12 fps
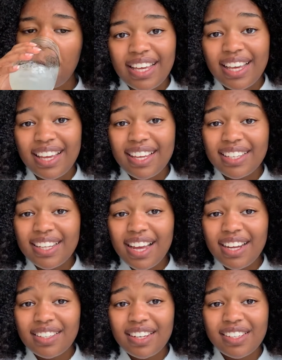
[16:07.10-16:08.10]
And
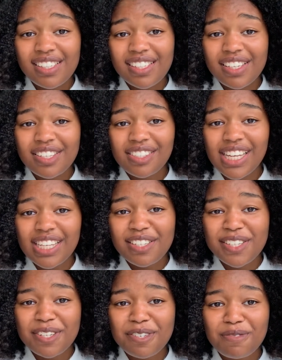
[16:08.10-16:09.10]
yeah, I'll see you again
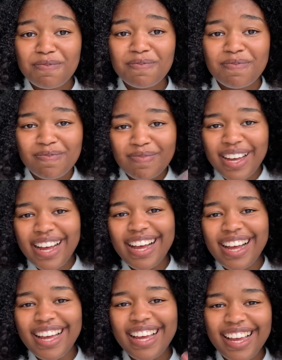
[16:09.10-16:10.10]
soon.
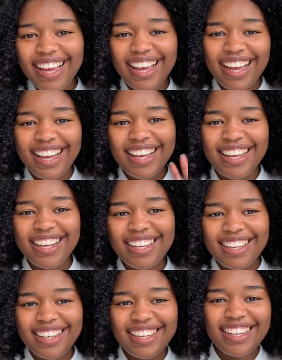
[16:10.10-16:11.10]
Bye!
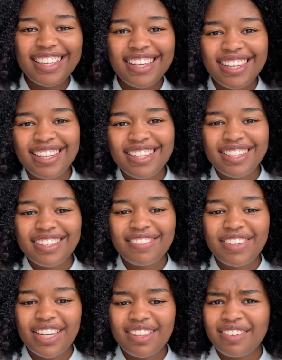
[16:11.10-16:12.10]

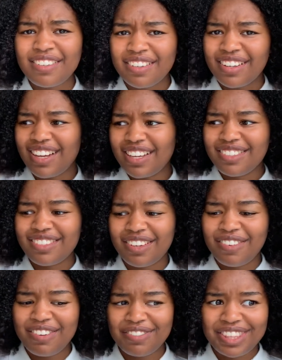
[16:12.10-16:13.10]
Wait, I usually
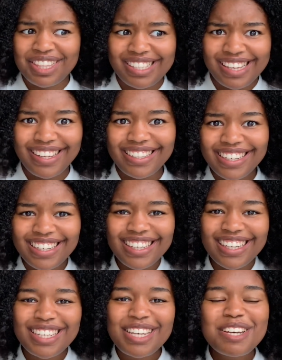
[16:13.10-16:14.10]
wave with this hand.
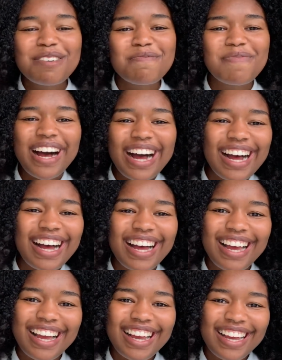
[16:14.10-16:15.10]

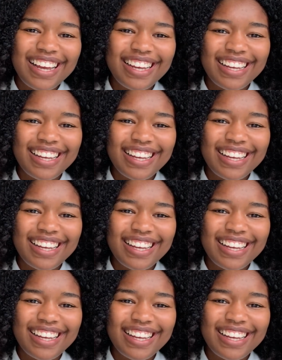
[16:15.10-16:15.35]
Bye!